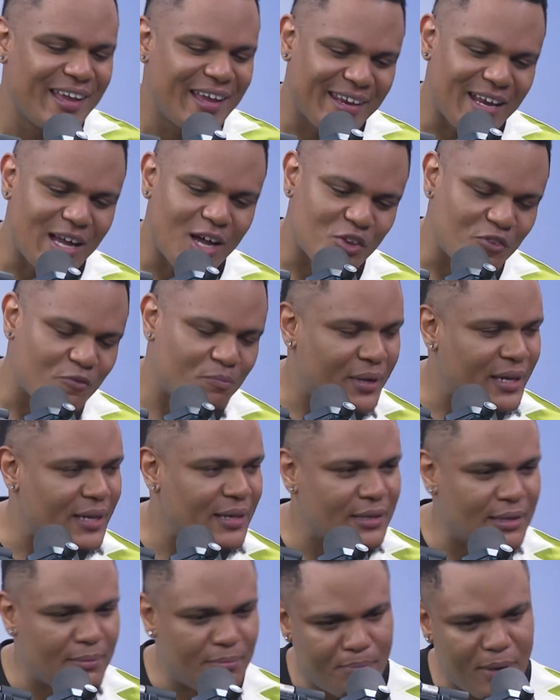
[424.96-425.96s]
Now you've
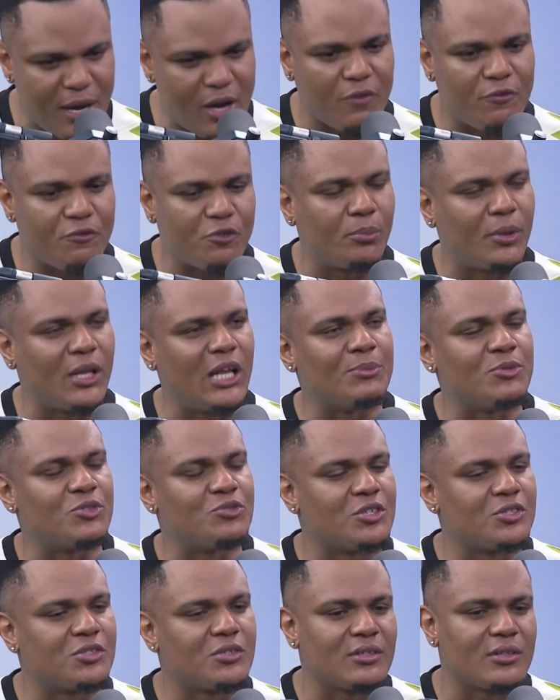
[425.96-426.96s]
been part of football
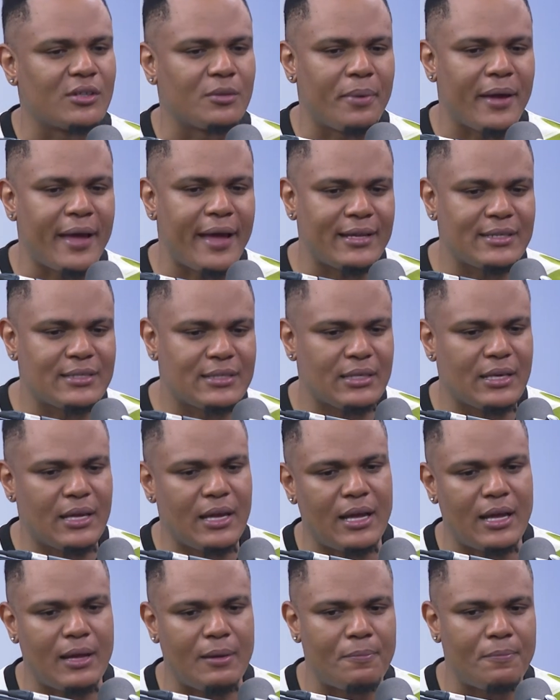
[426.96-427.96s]
administration in the past.
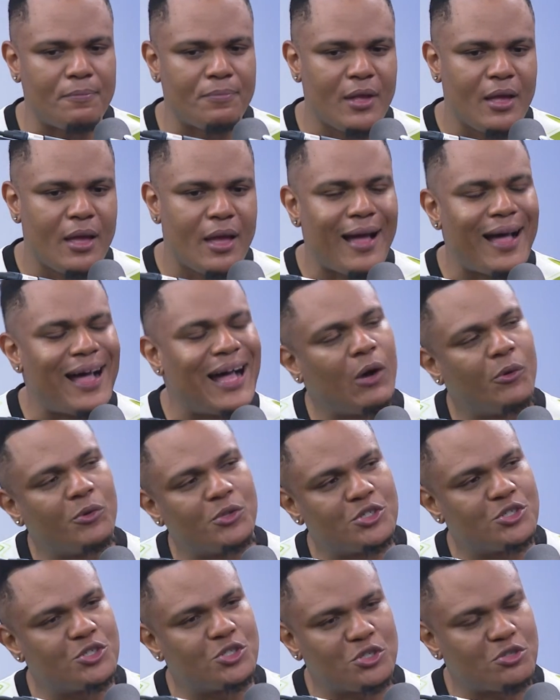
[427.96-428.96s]
How would
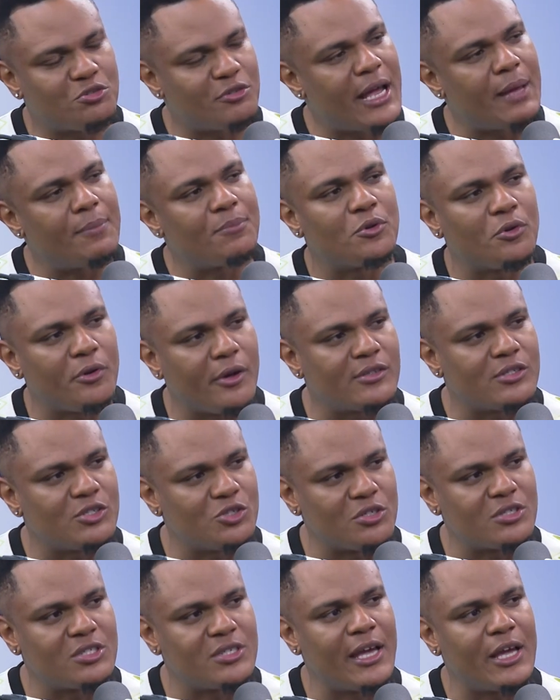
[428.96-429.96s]
you describe
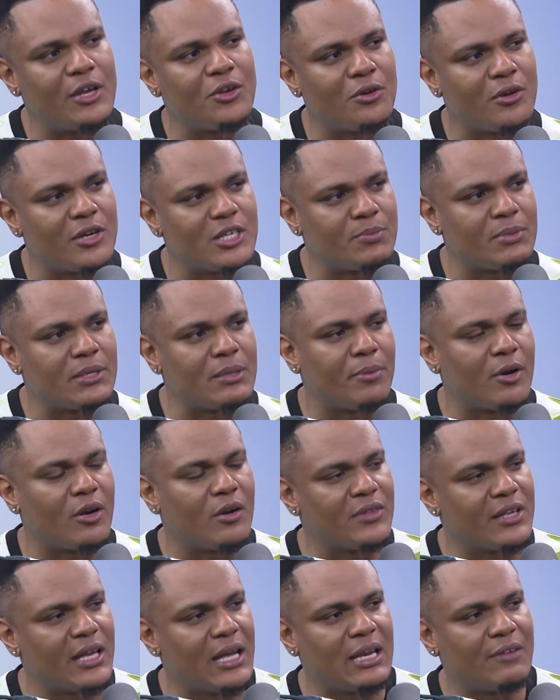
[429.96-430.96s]
your tenure as being part
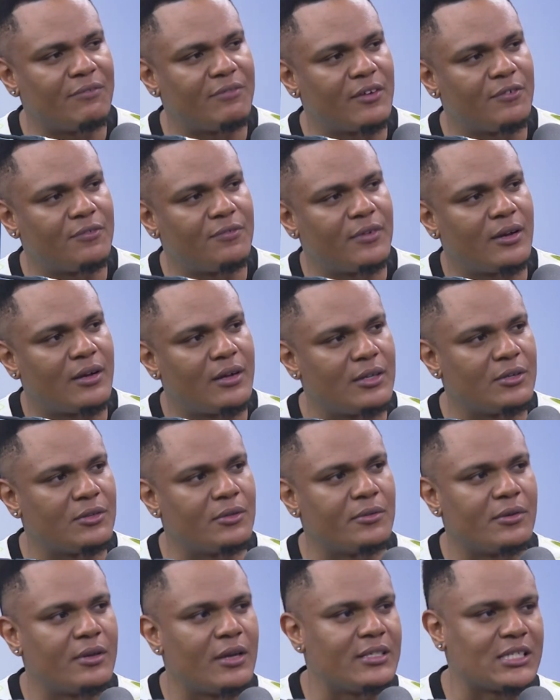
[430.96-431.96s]
of the
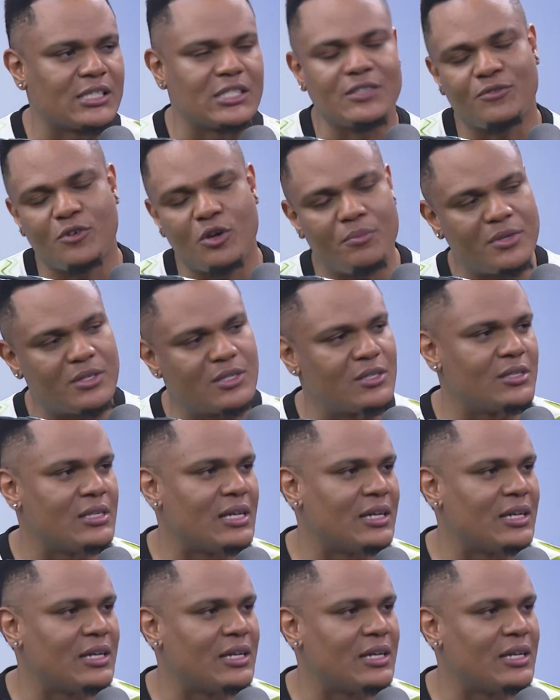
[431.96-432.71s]
NFF, executive committee